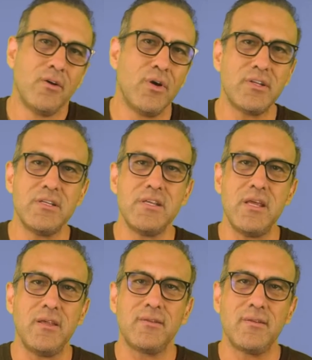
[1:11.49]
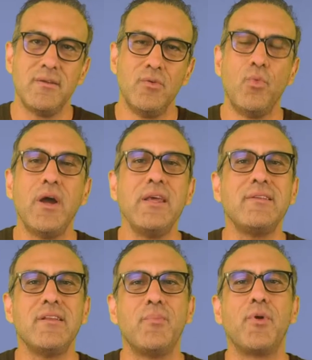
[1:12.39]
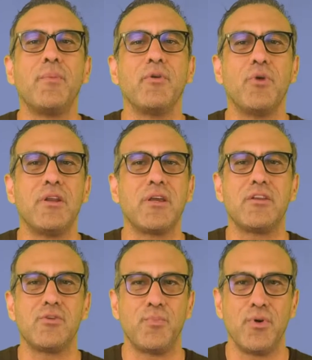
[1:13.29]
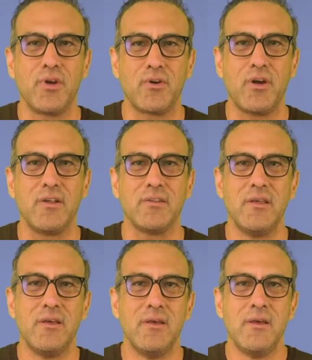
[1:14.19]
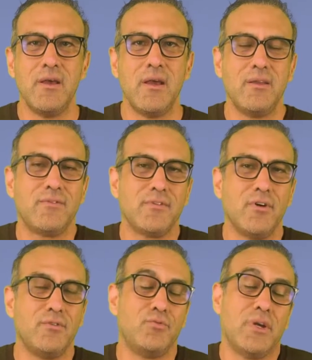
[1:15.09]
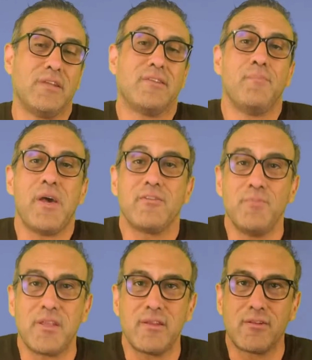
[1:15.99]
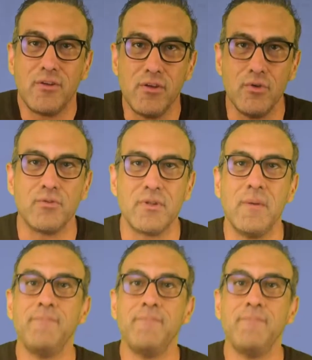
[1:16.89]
Question is, what is an appropriate way to get your point across? And if so, what is the best method to use?